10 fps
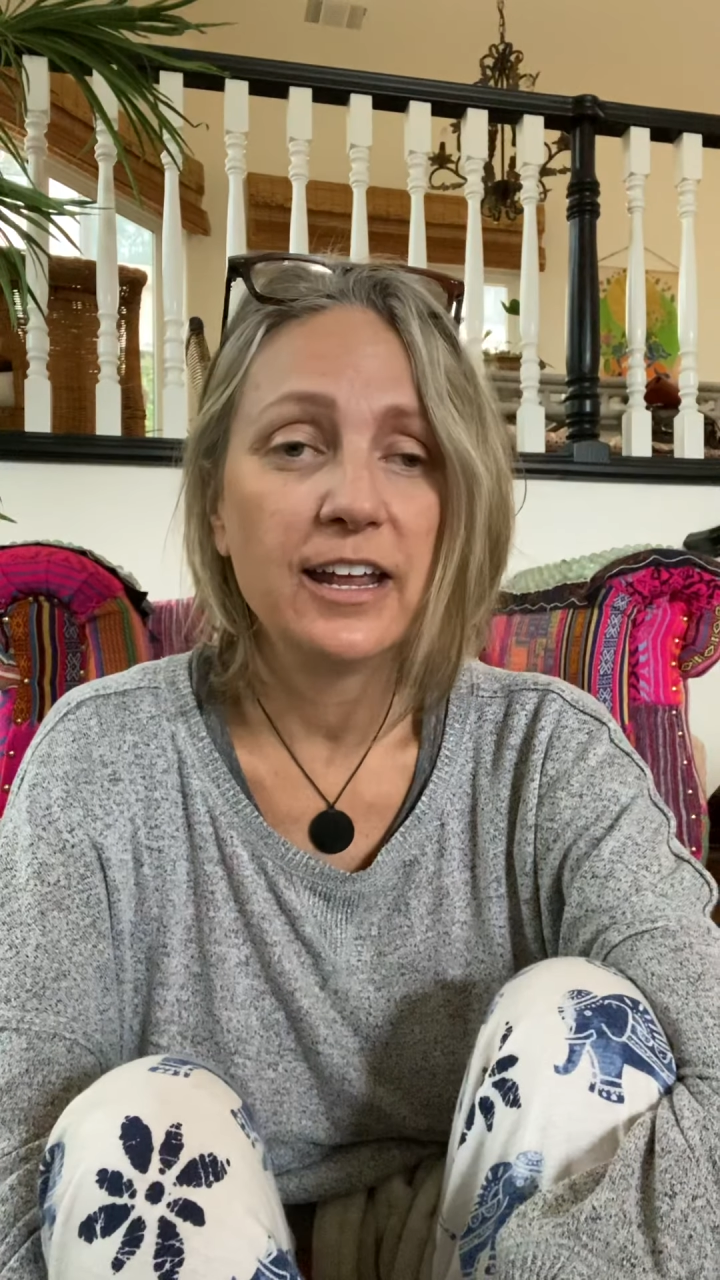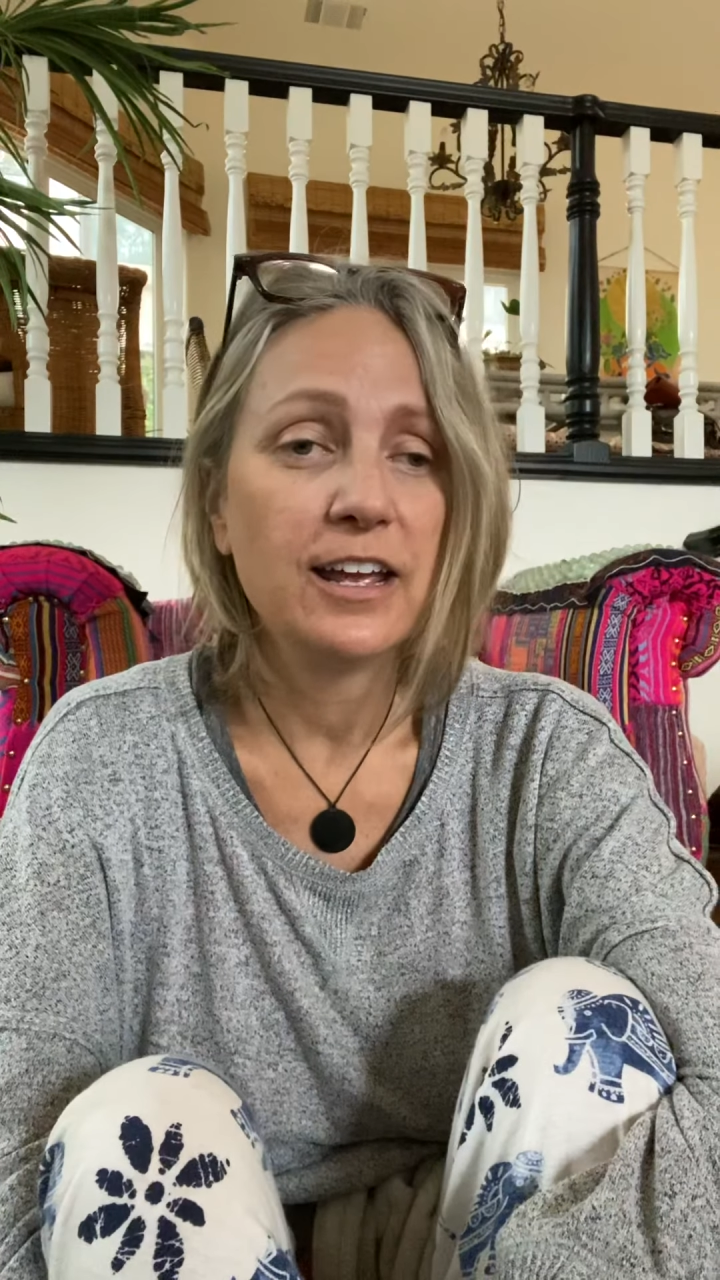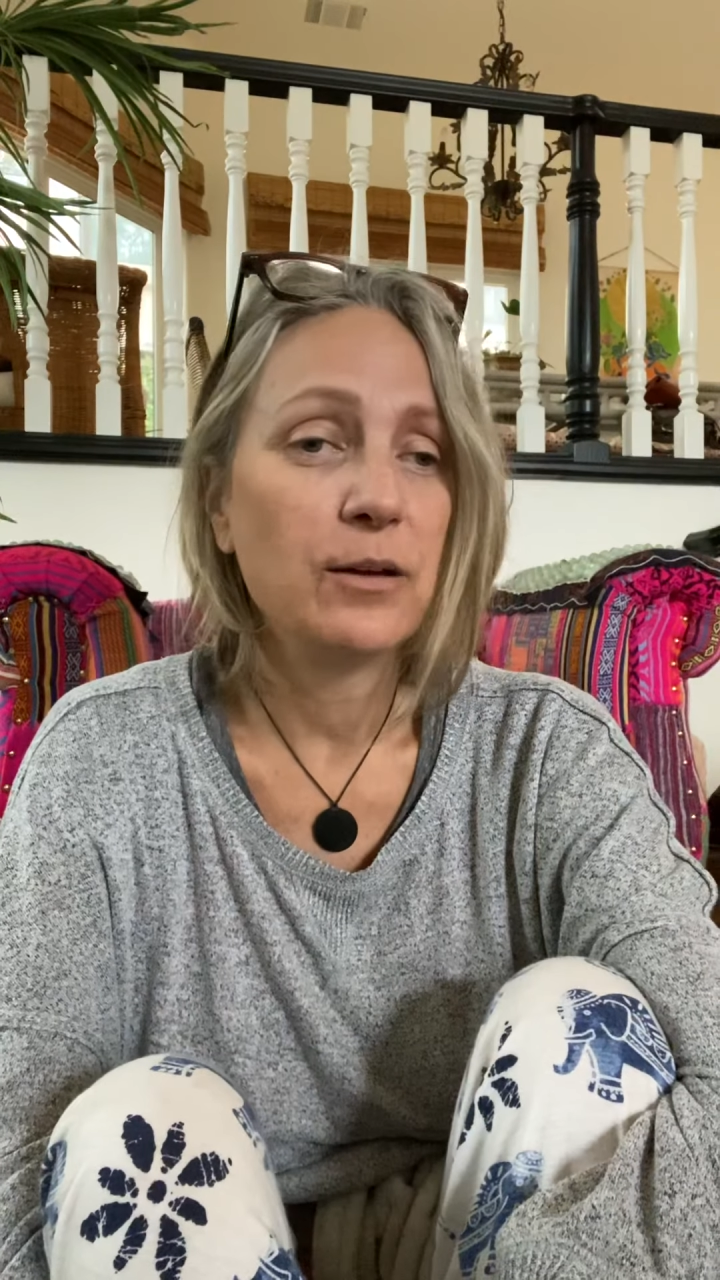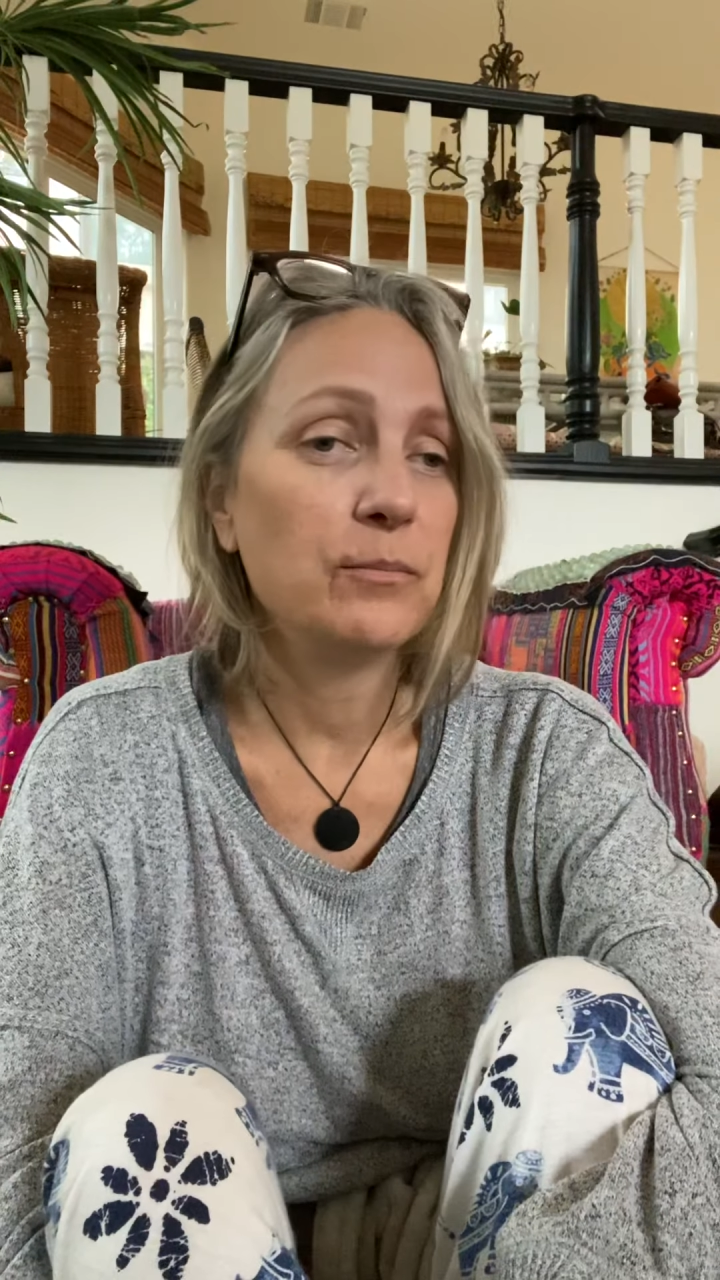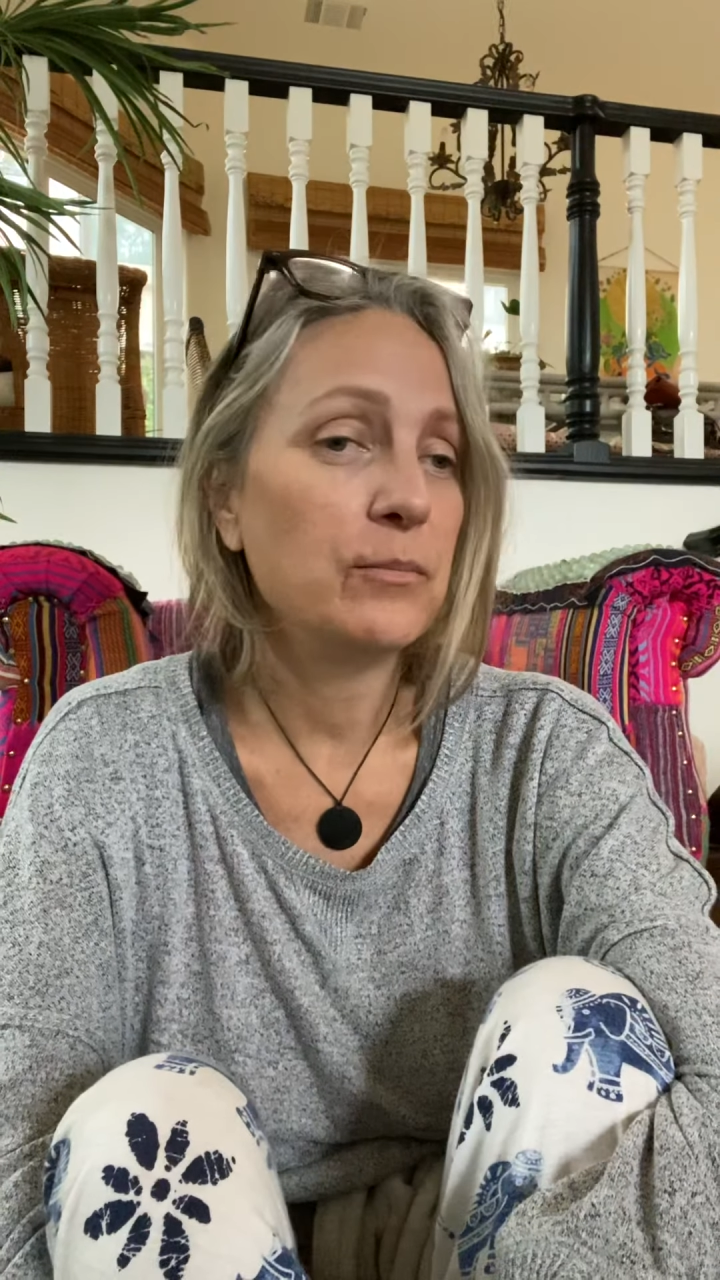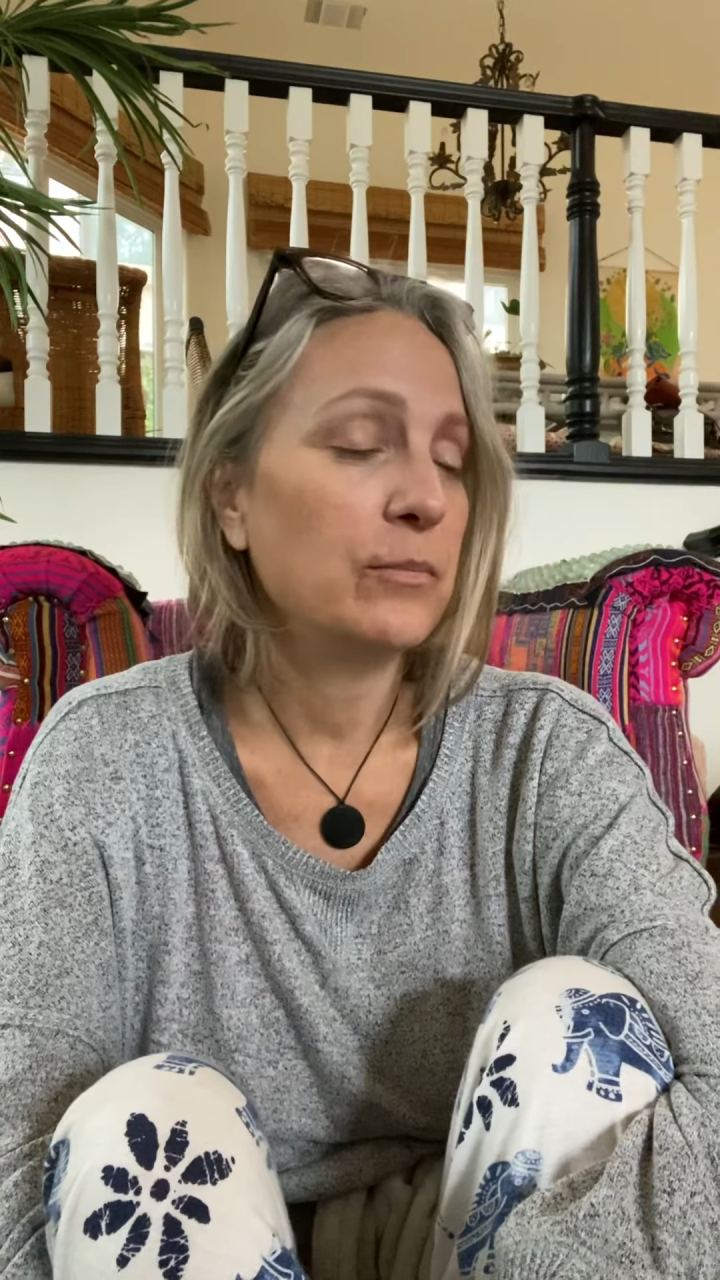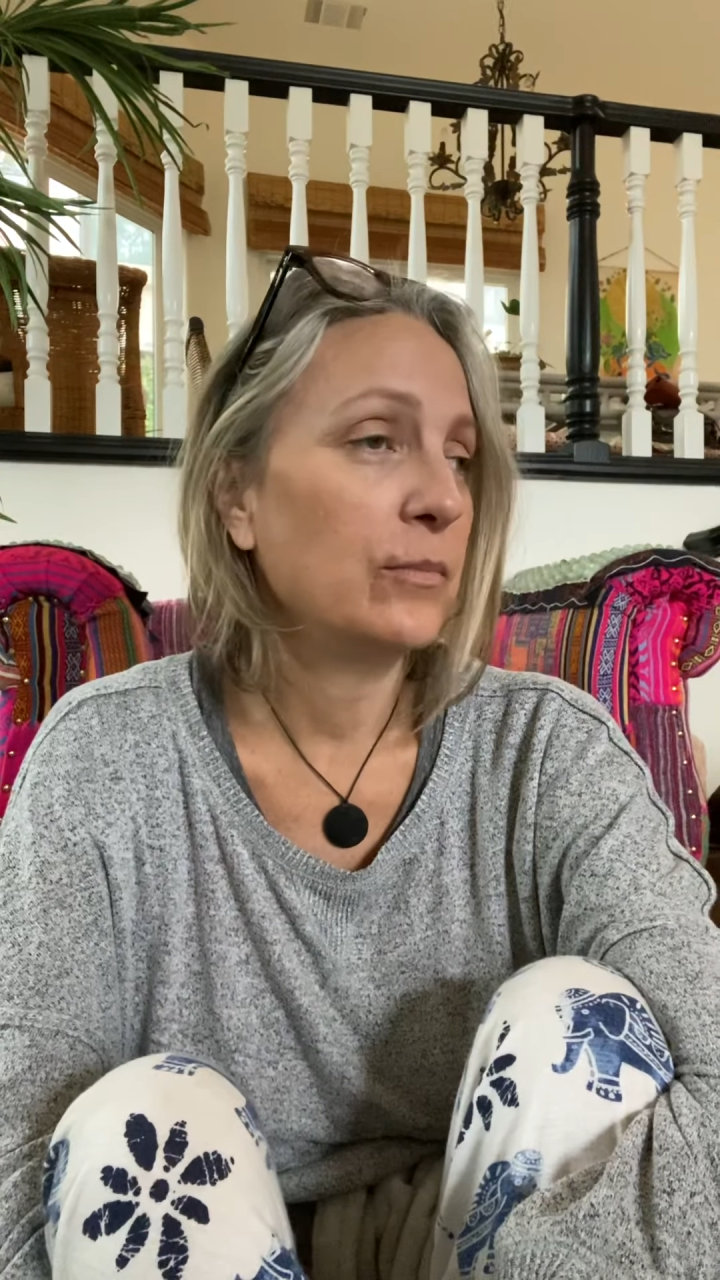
am